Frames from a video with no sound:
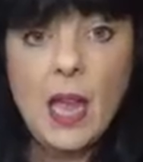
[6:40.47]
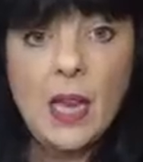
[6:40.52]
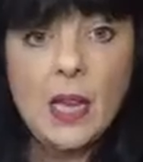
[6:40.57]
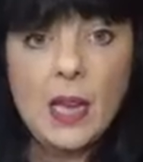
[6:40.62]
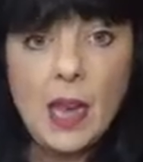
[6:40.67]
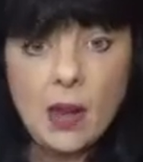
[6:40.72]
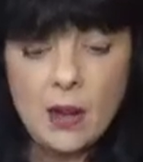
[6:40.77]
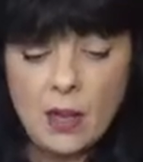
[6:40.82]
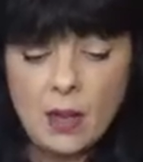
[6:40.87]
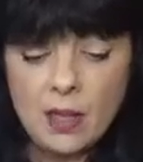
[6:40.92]

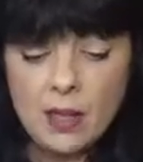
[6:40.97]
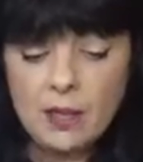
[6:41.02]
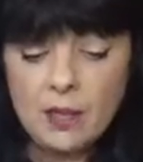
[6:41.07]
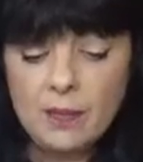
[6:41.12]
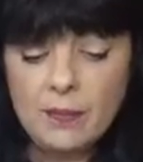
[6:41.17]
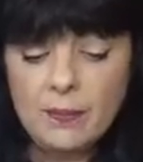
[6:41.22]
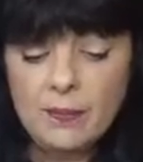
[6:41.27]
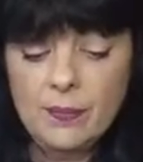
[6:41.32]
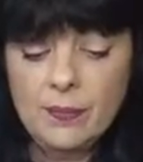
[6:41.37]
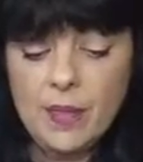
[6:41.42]
Now guys,
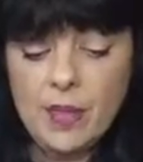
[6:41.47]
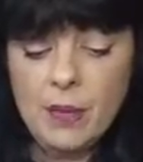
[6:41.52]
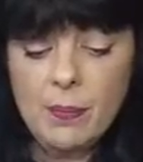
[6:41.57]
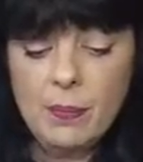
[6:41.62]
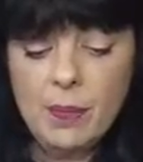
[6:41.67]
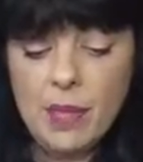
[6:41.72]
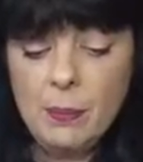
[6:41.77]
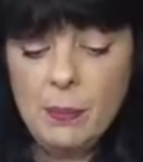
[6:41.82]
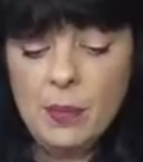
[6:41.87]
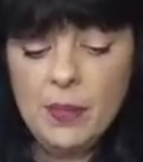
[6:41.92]

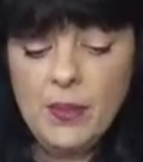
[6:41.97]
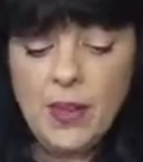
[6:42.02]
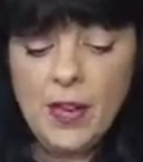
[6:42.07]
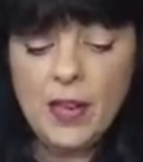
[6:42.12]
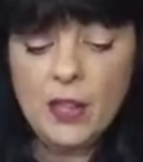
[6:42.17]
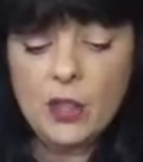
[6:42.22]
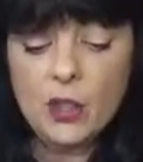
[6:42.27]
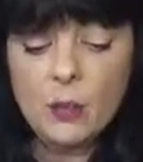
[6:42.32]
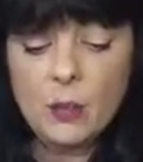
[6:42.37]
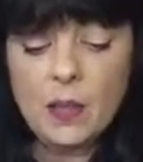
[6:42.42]
people
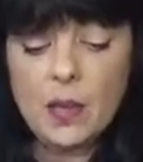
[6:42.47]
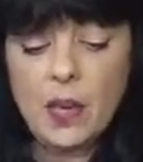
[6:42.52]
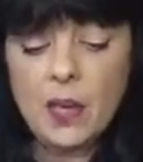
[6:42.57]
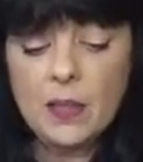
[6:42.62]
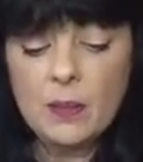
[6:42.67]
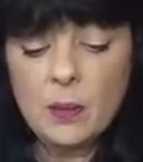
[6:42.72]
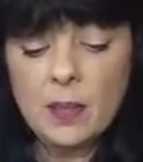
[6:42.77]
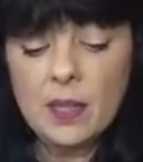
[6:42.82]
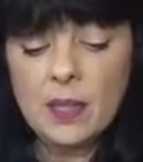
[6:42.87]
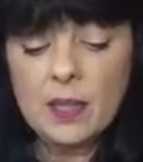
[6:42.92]
think just because
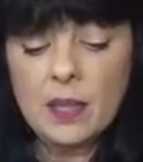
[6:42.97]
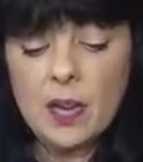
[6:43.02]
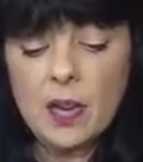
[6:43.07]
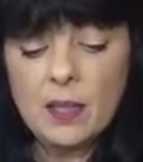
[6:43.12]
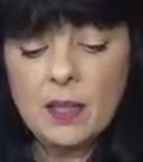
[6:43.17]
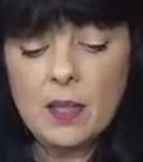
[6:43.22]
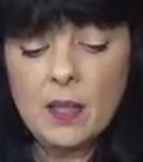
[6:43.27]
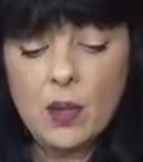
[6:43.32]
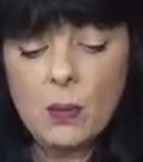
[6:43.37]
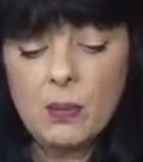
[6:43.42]
when it
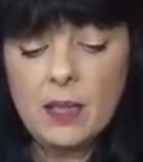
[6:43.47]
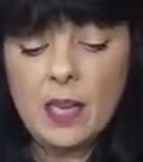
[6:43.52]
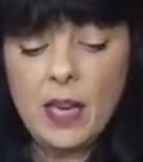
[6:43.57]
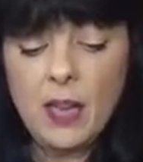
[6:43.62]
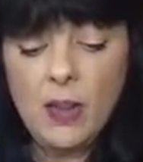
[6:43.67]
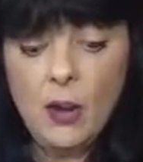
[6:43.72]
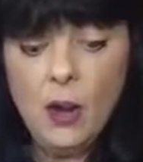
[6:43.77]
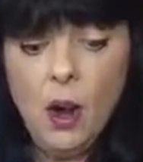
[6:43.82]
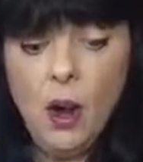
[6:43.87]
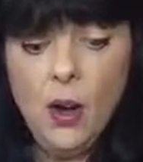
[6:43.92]
starts to come
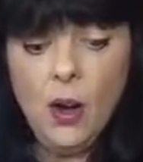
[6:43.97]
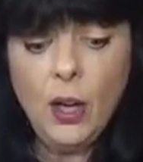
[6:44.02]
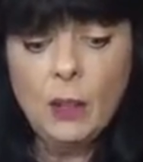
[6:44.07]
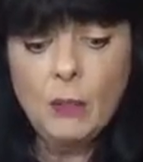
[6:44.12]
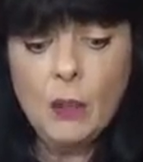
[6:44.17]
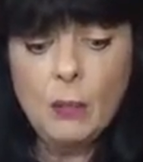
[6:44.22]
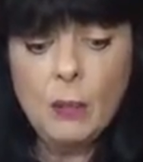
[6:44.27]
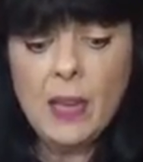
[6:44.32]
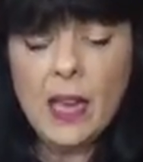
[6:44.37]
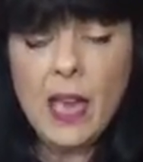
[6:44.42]
together, oh, I can
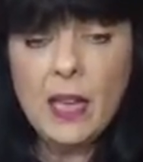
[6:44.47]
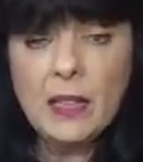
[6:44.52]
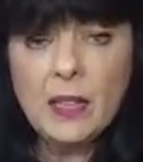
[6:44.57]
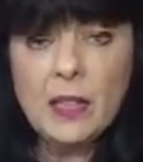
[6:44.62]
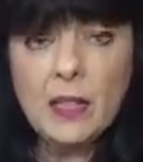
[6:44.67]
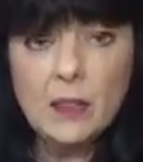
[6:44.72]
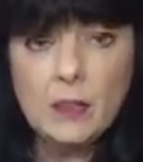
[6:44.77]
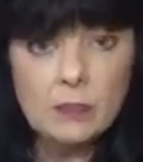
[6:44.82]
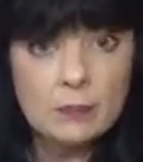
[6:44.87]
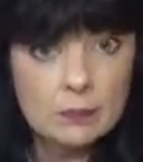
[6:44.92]
put my hands
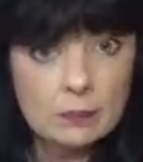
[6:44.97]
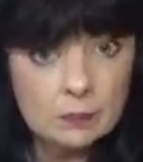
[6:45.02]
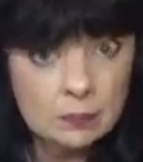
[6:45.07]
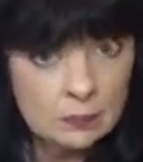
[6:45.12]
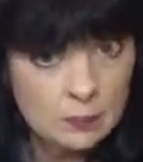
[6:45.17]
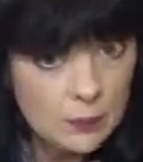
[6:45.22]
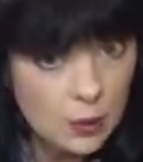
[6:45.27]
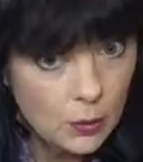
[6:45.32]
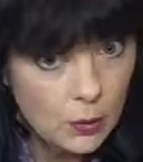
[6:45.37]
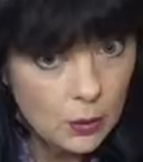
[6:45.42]
in.
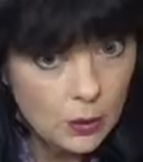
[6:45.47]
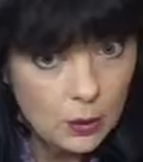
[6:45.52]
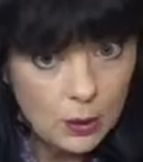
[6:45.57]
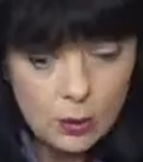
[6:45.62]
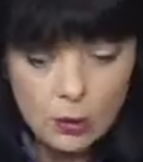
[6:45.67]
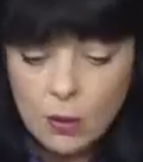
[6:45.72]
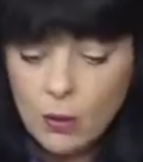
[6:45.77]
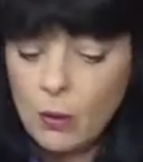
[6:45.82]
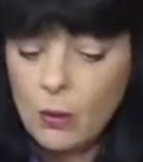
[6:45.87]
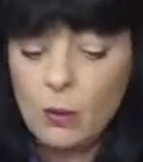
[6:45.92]
No, no, no,
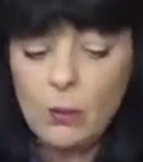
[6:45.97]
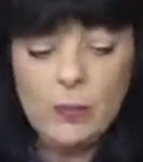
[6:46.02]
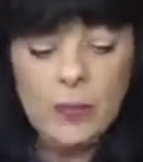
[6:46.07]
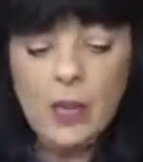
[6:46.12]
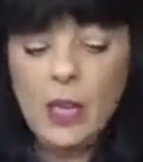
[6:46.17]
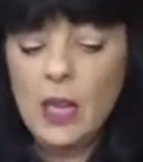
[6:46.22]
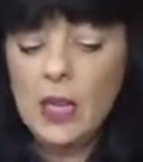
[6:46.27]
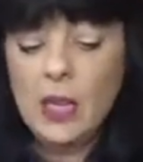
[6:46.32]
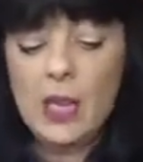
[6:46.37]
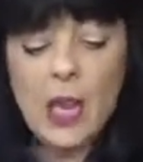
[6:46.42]
no. You
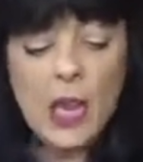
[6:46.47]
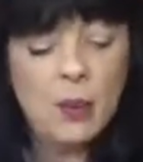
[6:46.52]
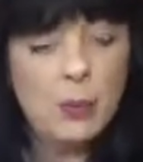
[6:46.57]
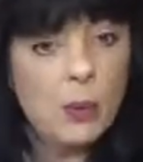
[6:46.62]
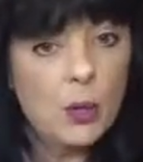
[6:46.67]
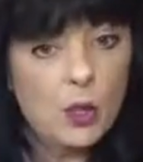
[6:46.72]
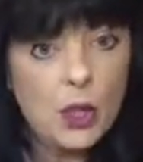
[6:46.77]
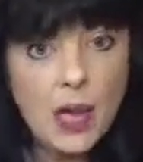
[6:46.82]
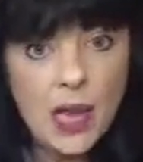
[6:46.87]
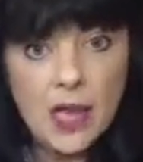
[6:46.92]
can't
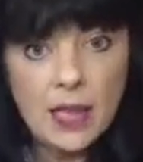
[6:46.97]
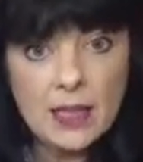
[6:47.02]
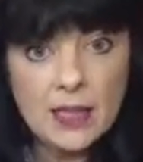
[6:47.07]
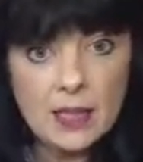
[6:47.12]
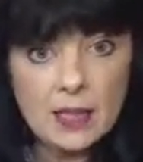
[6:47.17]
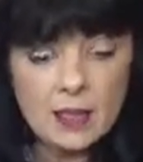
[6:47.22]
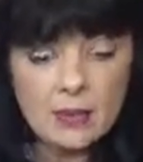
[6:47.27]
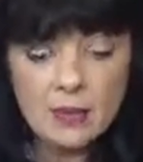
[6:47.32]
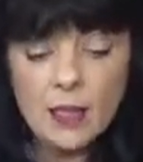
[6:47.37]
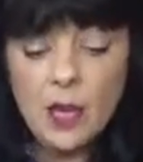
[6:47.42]
put your hands
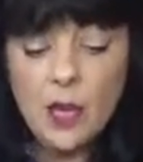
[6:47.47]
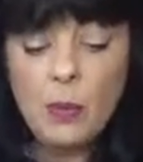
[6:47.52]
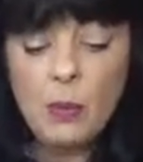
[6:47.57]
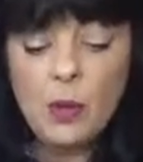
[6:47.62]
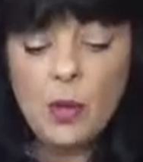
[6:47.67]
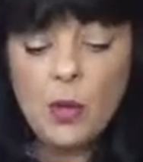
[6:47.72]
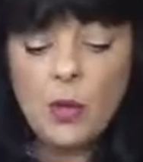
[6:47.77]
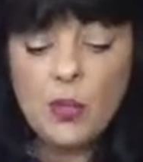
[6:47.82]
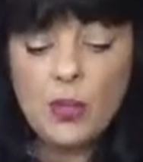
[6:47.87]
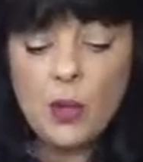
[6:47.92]
in,
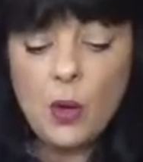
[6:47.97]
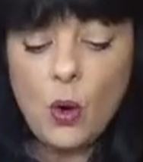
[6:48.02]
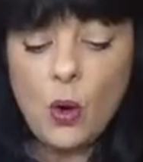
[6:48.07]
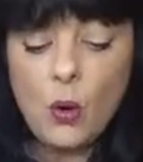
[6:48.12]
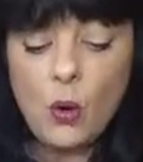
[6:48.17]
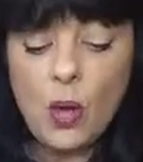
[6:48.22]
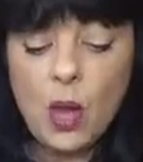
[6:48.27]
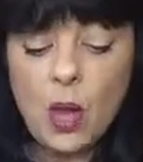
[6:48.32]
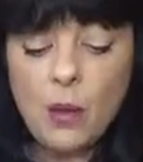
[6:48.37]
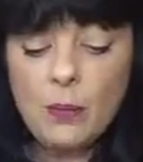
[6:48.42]
because the
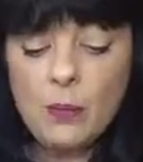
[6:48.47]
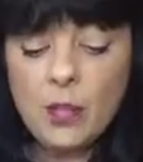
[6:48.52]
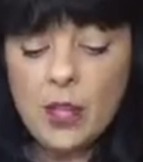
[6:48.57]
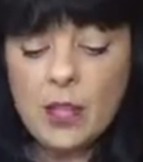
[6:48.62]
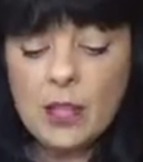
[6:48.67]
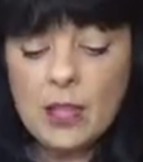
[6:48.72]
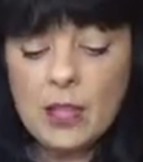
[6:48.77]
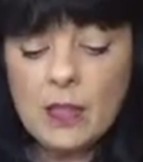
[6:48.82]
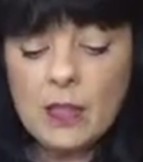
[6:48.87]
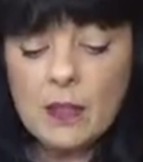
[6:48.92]
whole
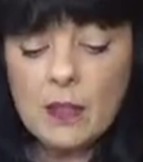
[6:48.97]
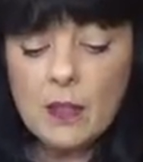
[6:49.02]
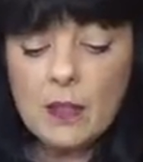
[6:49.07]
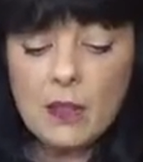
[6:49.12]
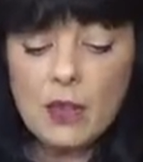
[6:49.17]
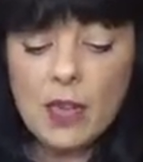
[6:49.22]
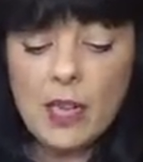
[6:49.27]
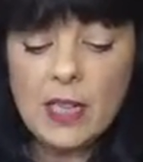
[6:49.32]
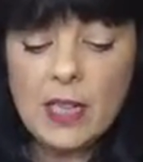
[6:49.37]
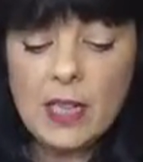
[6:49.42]
object is of
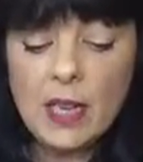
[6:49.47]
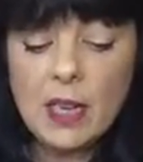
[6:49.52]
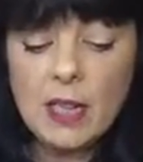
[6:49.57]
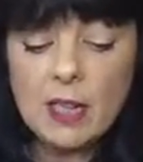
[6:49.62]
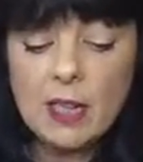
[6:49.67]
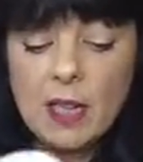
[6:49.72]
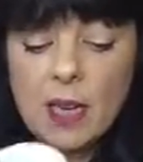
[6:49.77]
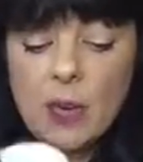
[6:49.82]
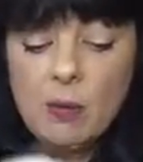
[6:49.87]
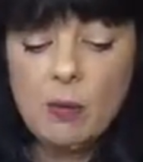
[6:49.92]
trying to get our
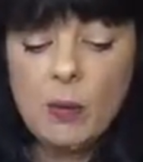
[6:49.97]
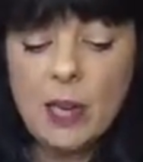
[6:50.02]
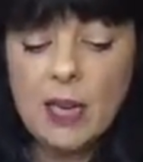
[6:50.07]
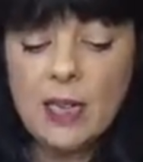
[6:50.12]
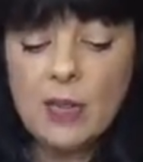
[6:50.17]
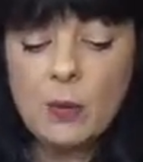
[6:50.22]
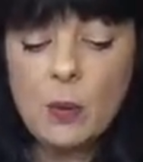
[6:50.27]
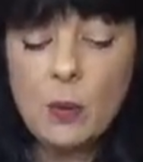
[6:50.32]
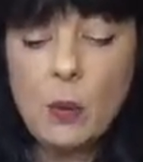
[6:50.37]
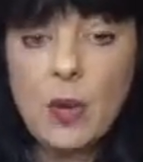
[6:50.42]
slime ready
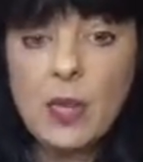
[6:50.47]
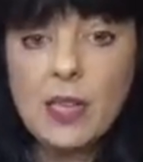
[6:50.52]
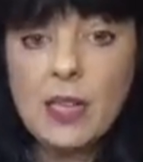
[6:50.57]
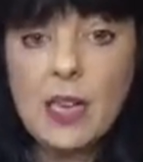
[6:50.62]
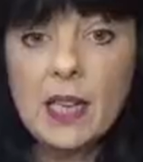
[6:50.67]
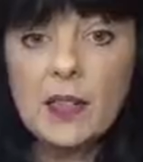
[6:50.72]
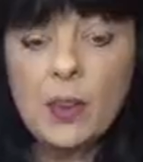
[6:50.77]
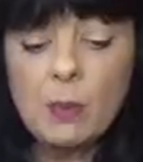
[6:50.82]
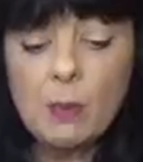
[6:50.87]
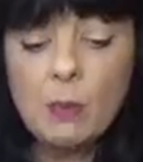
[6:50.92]
is we want to
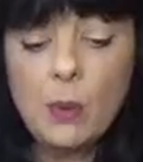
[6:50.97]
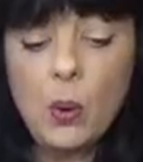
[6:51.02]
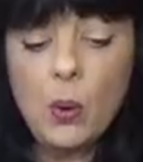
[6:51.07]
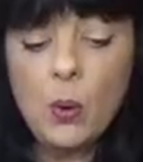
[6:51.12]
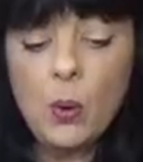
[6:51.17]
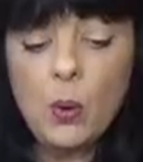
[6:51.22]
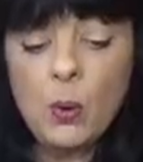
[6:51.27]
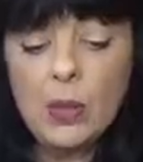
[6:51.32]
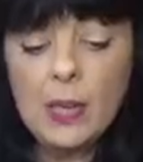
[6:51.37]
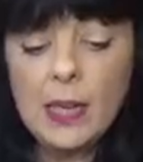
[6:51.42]
get the
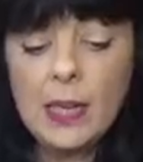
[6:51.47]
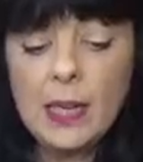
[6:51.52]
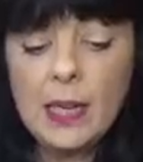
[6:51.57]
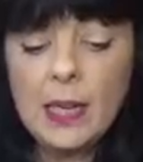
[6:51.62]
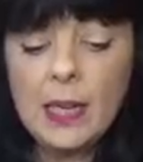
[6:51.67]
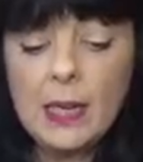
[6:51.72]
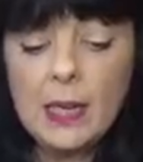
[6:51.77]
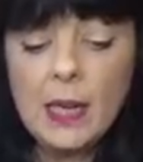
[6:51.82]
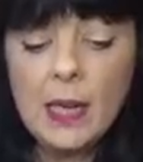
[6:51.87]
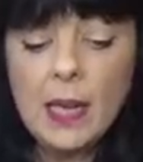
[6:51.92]
bowl
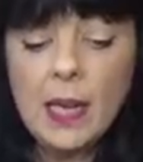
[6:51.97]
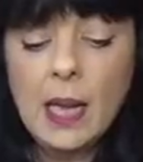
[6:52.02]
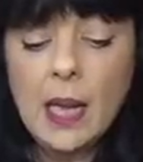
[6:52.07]
clean.